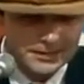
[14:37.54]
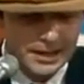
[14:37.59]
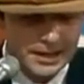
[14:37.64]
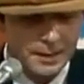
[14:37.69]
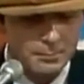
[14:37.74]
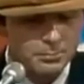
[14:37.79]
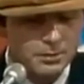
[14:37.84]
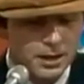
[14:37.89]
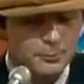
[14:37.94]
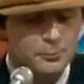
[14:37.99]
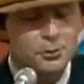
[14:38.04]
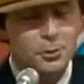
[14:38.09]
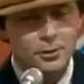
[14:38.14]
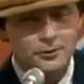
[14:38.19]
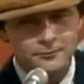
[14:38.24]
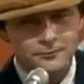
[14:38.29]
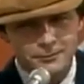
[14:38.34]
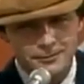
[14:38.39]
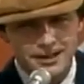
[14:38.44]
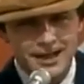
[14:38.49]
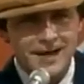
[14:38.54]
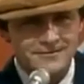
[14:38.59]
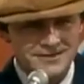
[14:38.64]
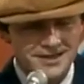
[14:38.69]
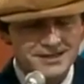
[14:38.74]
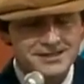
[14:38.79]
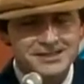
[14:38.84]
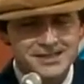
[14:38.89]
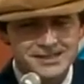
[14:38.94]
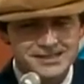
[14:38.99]
Yeah, but I'm going for laughs.
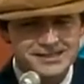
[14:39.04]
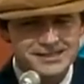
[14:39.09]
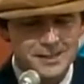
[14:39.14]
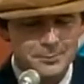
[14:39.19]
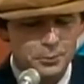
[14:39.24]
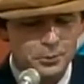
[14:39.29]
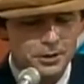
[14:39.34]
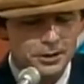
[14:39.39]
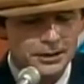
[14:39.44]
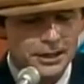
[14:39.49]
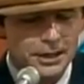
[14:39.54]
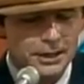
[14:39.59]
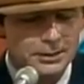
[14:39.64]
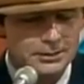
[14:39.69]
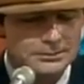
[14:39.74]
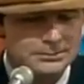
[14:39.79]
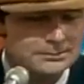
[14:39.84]
I said zipper again.